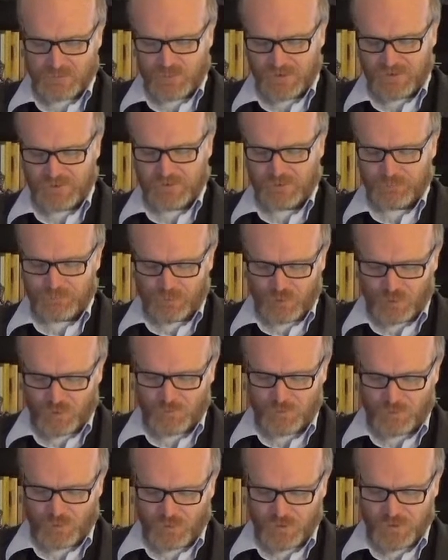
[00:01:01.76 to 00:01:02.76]
with a
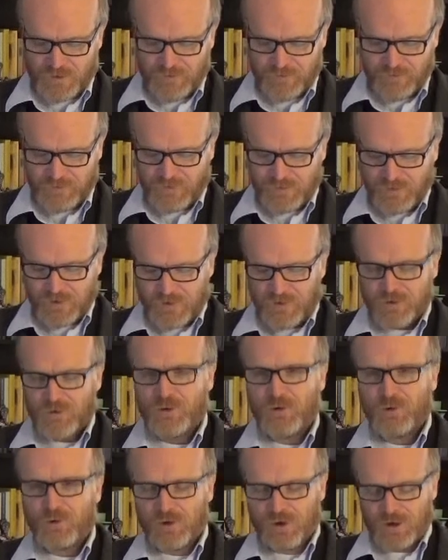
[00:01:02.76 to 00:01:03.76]
ballpoint
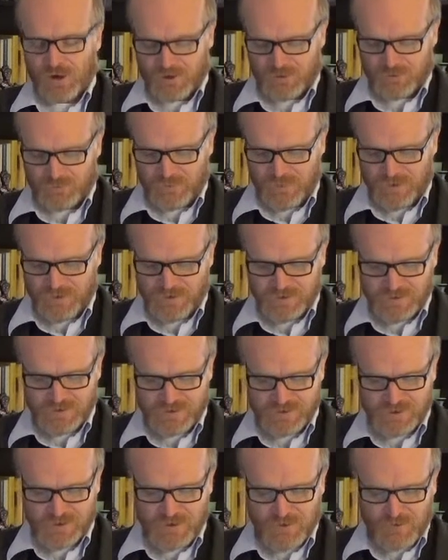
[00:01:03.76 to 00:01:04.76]
or other
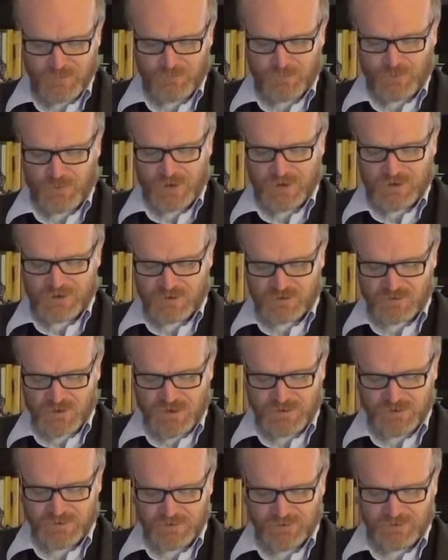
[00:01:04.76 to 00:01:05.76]
means for
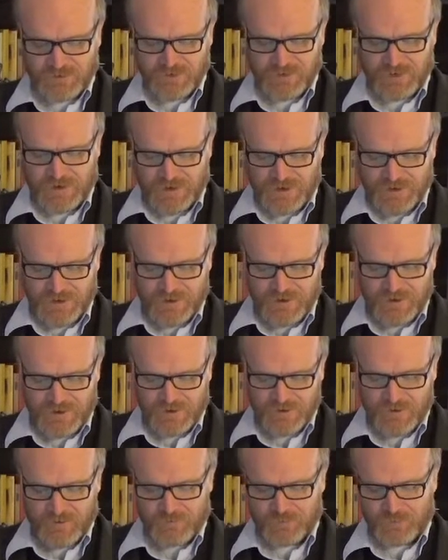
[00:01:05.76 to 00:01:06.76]
extracting the
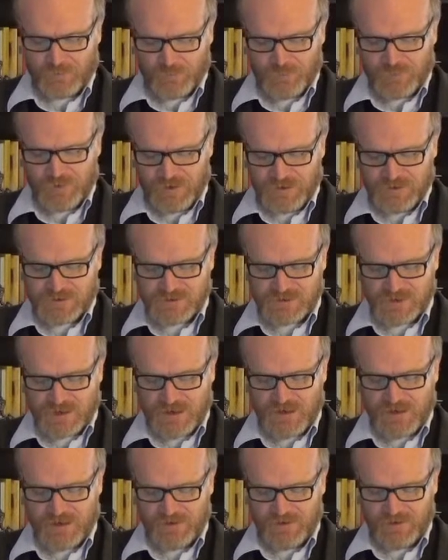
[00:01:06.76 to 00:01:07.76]
ink from the
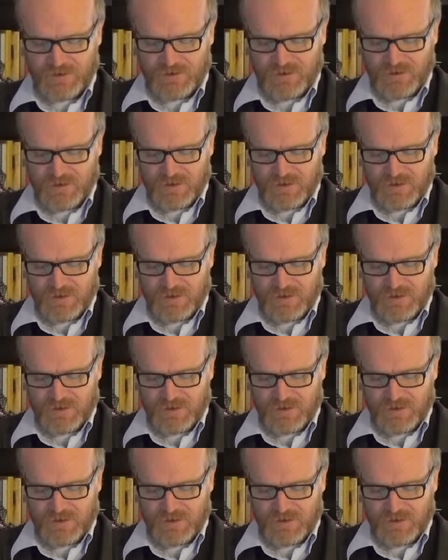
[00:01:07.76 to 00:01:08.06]
inside.